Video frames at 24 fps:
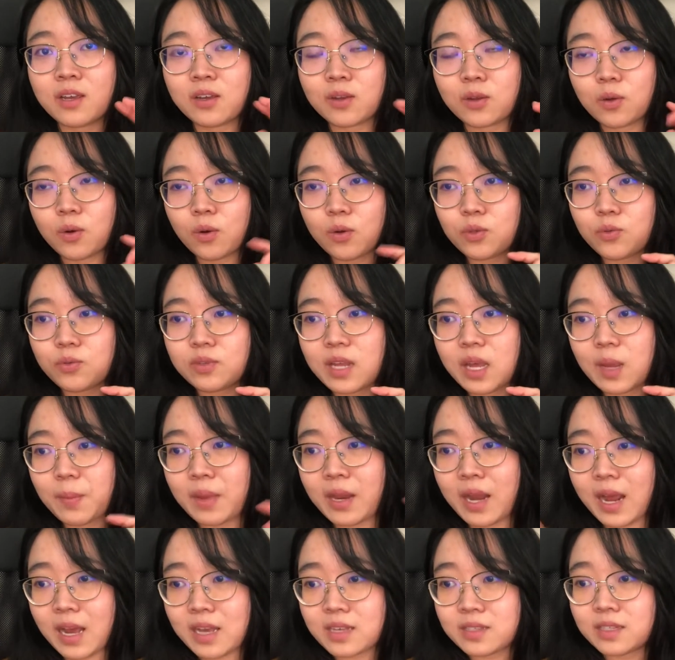Go to them and
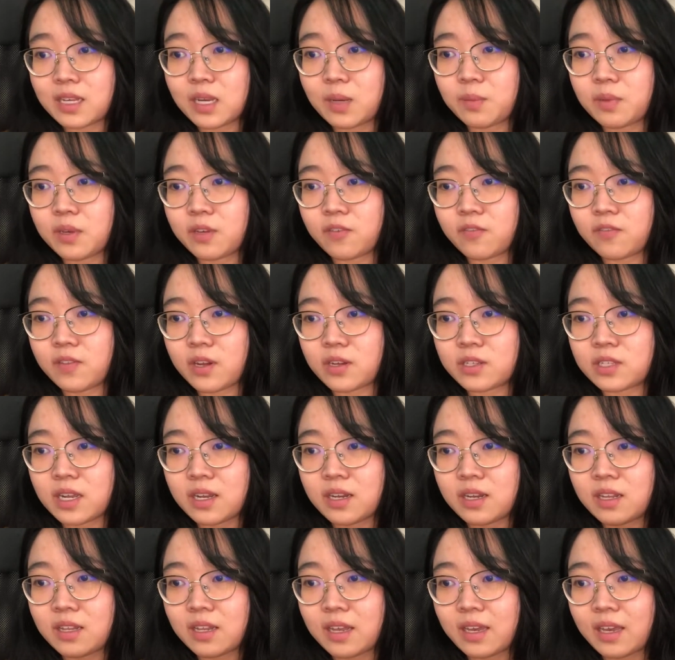ask them if there's
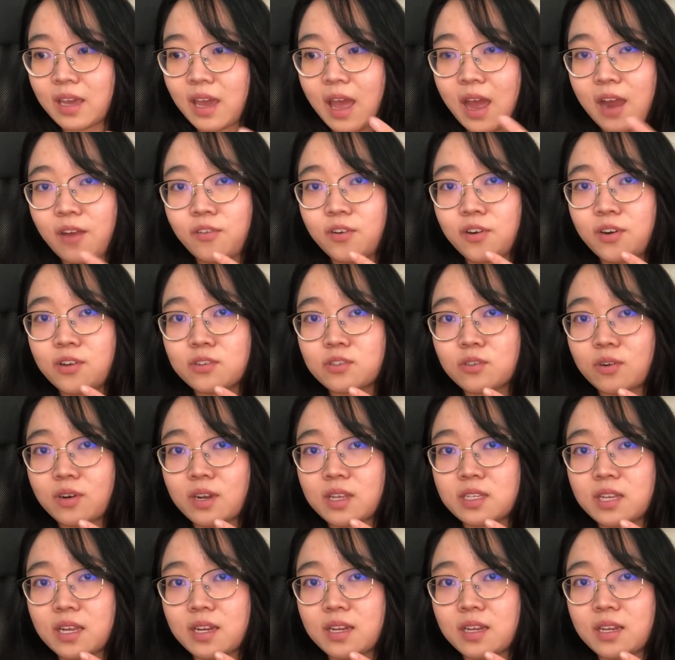any like errors or
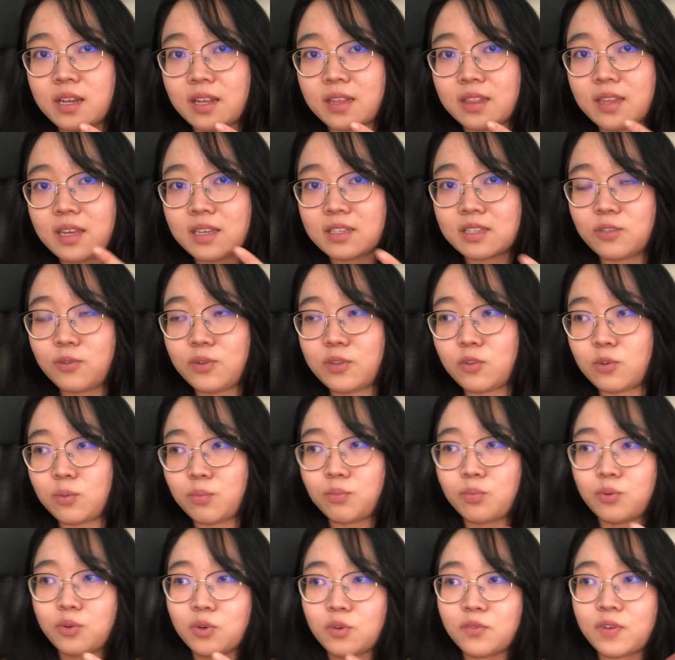there's any like things you need to
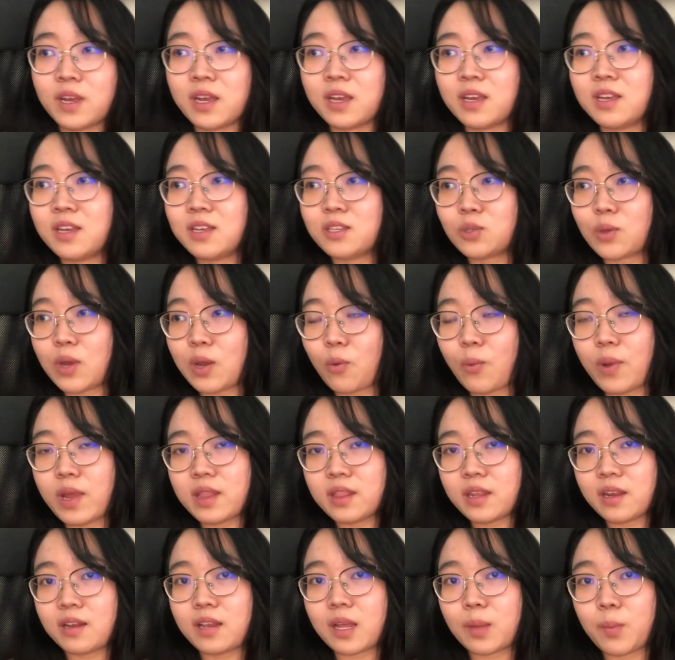improve. So I went
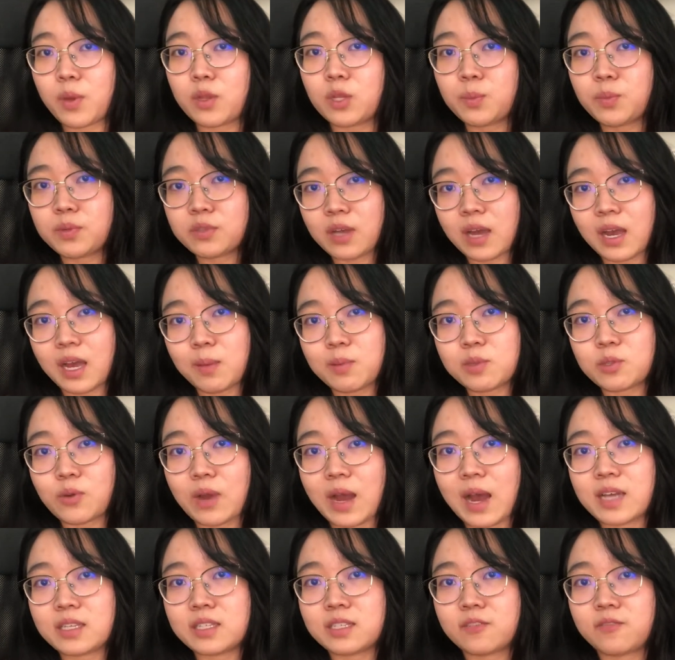there like multiple times to
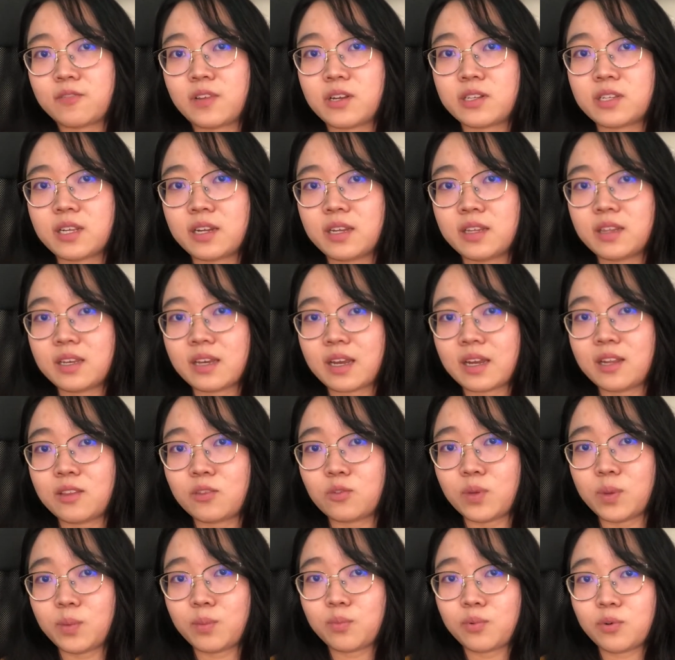ask if there's anything I need to
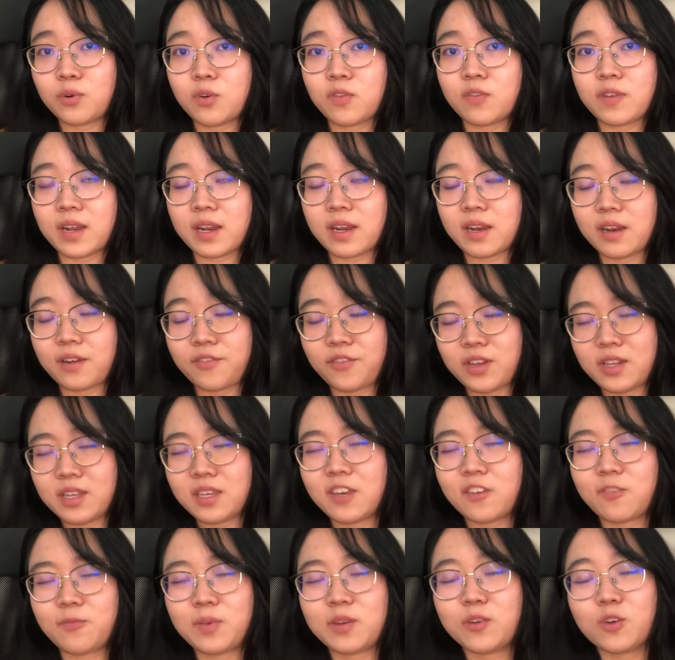improve, and then they really
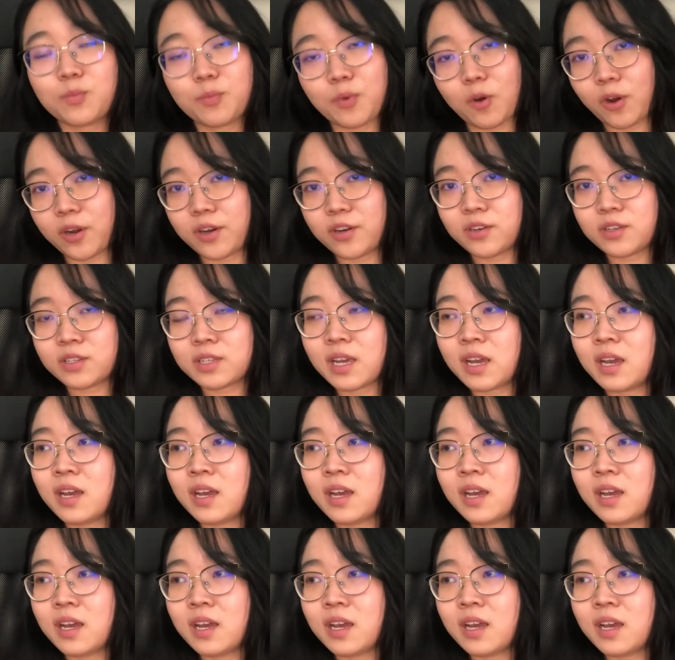give me good pointers.